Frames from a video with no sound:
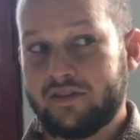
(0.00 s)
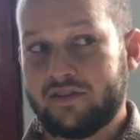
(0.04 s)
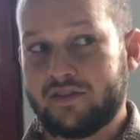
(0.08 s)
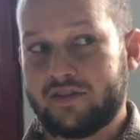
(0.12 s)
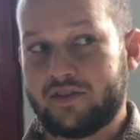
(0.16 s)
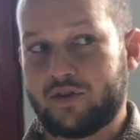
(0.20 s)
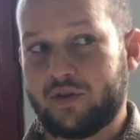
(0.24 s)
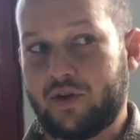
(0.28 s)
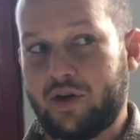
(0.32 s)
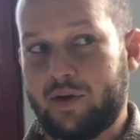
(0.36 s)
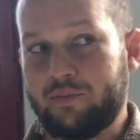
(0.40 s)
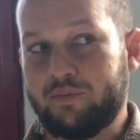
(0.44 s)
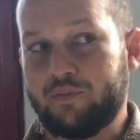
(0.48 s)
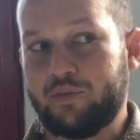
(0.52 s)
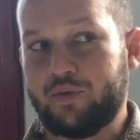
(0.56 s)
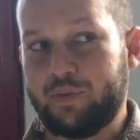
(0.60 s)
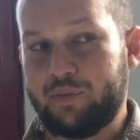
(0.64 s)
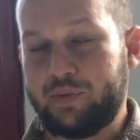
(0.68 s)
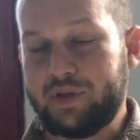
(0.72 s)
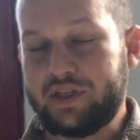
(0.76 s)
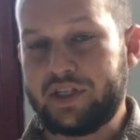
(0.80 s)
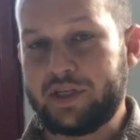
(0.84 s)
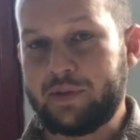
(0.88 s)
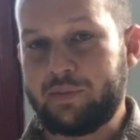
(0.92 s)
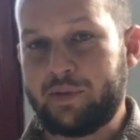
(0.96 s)
so I'm
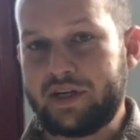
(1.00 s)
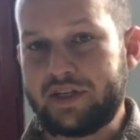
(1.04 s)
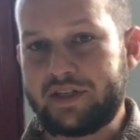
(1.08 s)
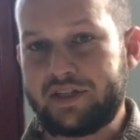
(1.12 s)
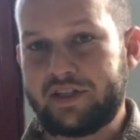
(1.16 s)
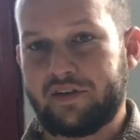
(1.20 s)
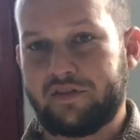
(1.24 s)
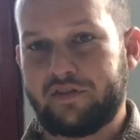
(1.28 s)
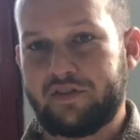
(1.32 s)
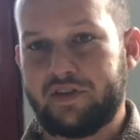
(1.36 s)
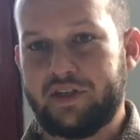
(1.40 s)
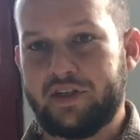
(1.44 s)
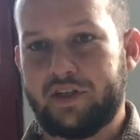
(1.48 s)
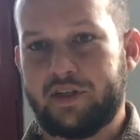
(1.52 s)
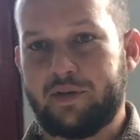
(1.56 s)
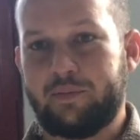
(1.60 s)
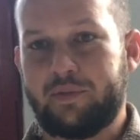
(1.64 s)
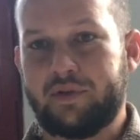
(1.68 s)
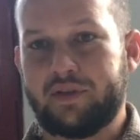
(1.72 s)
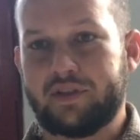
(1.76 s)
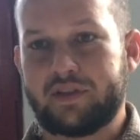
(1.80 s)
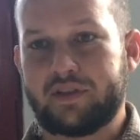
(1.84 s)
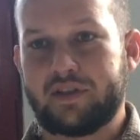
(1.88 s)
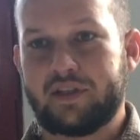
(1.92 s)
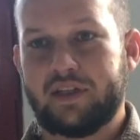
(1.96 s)
repeating myself here,
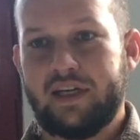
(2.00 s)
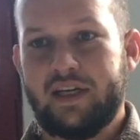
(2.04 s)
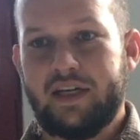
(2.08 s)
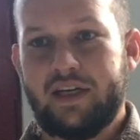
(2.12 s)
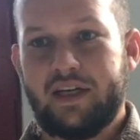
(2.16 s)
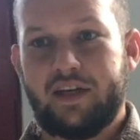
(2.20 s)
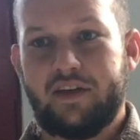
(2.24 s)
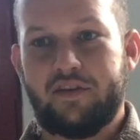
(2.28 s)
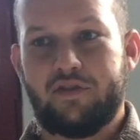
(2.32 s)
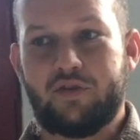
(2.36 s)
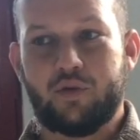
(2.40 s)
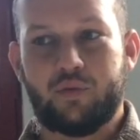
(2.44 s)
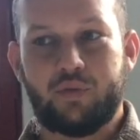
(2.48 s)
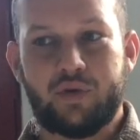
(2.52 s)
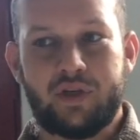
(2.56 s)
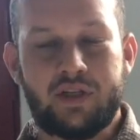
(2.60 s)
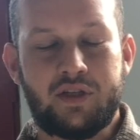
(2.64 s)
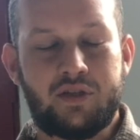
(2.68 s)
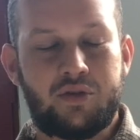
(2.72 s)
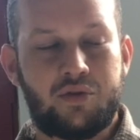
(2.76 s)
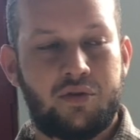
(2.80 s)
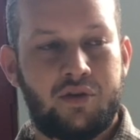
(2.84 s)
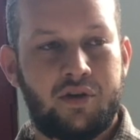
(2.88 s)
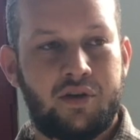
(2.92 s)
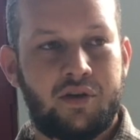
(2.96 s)
but if you're willing
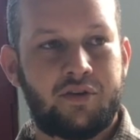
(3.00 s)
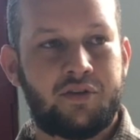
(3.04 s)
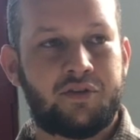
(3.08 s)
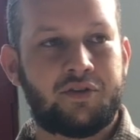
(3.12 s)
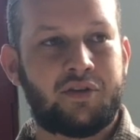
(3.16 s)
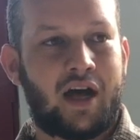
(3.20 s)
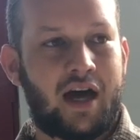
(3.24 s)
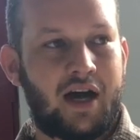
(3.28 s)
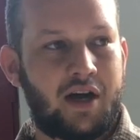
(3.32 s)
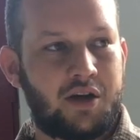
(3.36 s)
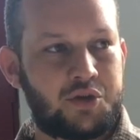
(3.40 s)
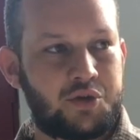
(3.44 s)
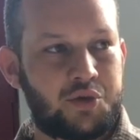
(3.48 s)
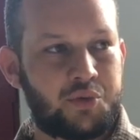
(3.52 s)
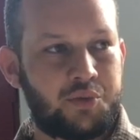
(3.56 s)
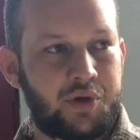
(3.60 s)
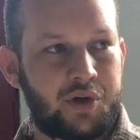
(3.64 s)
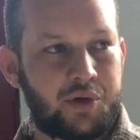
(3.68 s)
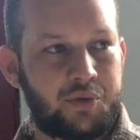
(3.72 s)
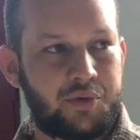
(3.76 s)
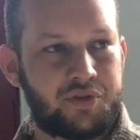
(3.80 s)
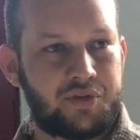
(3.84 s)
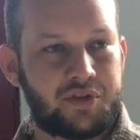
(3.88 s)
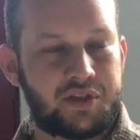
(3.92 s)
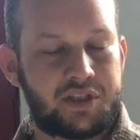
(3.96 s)
to learn on how to
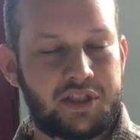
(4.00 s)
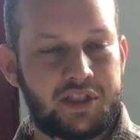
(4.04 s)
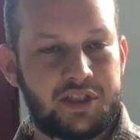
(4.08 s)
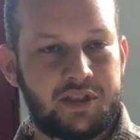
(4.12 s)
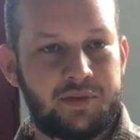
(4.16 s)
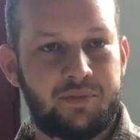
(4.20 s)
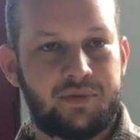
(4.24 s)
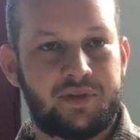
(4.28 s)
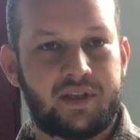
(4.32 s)
work with a team,